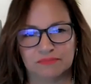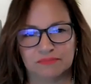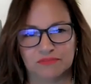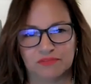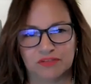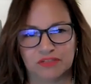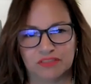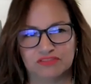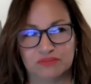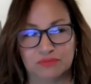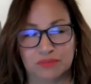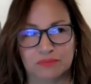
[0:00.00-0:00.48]

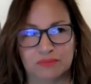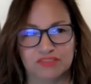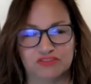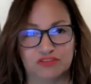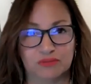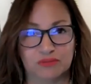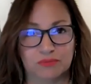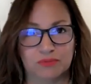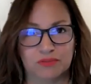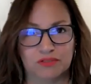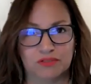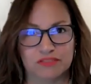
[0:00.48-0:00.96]
So I just want to
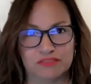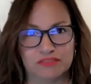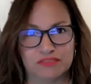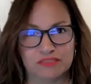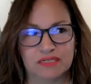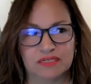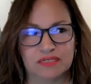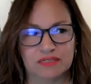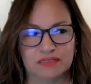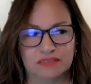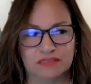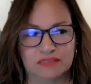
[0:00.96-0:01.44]
make sure the
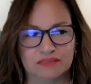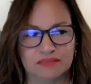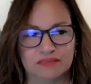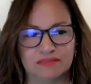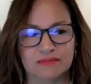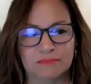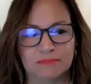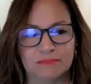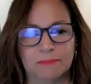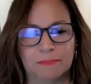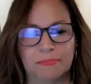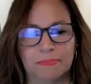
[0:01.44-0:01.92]
person
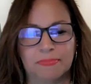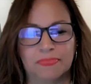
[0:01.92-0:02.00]
is